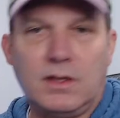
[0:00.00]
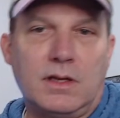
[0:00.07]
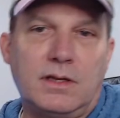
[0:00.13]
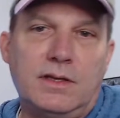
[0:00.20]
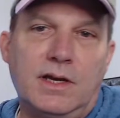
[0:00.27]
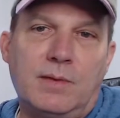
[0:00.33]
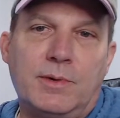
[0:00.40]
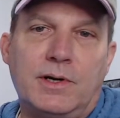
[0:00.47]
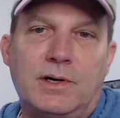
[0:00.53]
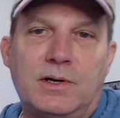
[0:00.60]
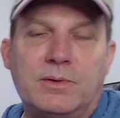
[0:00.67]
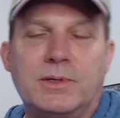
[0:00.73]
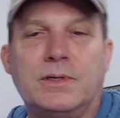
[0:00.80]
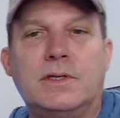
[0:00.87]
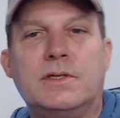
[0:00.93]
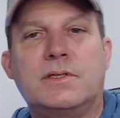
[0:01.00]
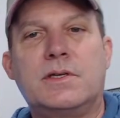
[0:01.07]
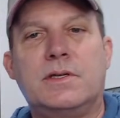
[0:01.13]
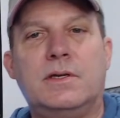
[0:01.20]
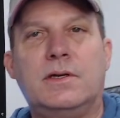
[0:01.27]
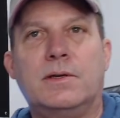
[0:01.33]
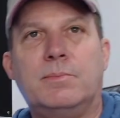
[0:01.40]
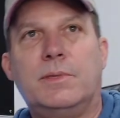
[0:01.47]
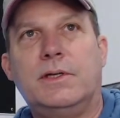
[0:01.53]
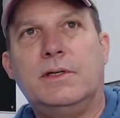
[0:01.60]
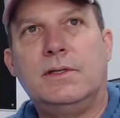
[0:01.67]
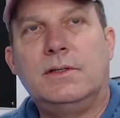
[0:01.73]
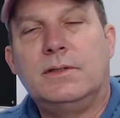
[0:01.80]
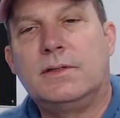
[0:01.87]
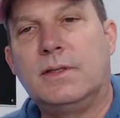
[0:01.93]
Yamaha is going to
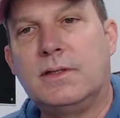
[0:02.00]
be,